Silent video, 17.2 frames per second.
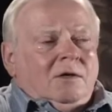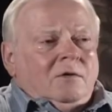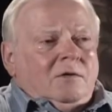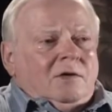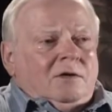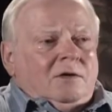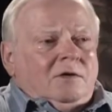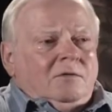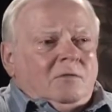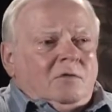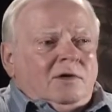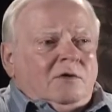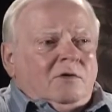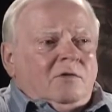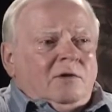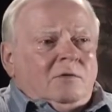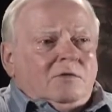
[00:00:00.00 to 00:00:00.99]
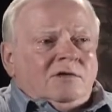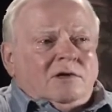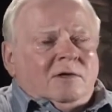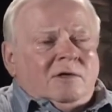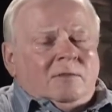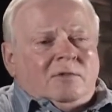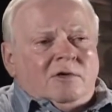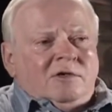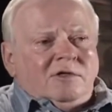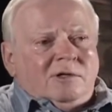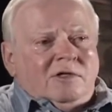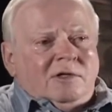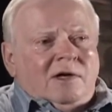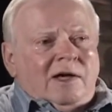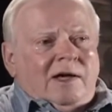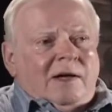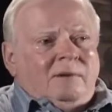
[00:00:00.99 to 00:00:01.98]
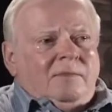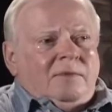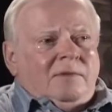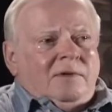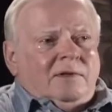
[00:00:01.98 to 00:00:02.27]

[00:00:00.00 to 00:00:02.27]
Well, we knew he was in a prison camp,